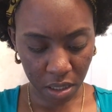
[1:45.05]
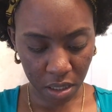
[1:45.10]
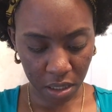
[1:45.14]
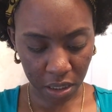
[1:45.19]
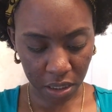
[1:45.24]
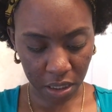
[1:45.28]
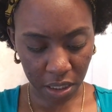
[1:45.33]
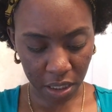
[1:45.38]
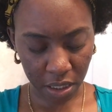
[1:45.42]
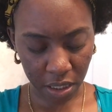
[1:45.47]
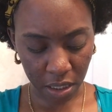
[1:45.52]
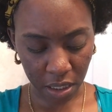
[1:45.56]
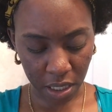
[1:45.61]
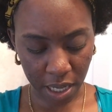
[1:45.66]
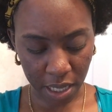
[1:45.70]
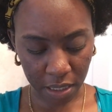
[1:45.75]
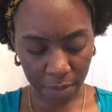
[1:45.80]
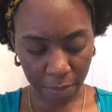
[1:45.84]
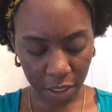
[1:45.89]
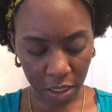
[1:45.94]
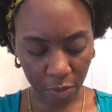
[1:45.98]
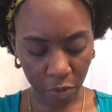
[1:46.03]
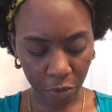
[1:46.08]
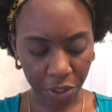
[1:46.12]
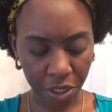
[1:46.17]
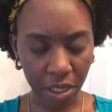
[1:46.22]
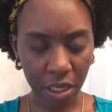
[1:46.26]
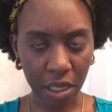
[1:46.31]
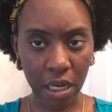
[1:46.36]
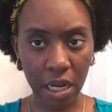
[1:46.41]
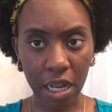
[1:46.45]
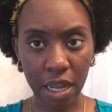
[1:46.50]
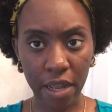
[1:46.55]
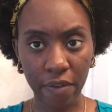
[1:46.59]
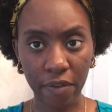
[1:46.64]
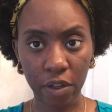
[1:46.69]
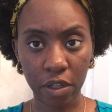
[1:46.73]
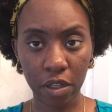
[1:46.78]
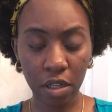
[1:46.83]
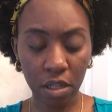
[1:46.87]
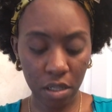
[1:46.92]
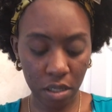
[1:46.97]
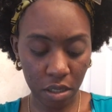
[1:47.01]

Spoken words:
since I did a last makeup routine and I haven't,